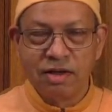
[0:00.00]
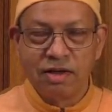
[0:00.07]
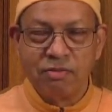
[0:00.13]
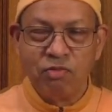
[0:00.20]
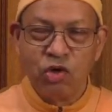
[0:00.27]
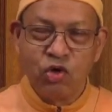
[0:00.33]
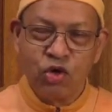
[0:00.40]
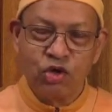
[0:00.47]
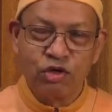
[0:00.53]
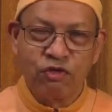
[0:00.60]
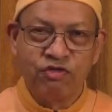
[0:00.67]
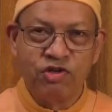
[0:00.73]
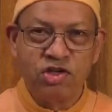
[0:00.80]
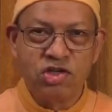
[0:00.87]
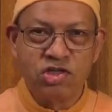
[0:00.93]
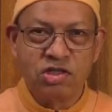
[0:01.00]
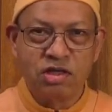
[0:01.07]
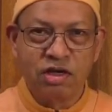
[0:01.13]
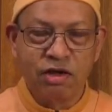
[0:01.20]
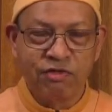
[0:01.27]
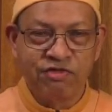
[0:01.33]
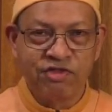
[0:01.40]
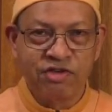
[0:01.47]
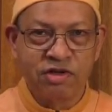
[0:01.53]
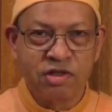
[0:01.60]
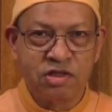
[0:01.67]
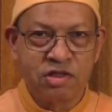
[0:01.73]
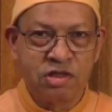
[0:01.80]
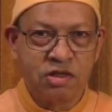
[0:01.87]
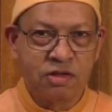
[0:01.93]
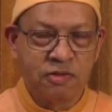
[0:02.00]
because of his efforts,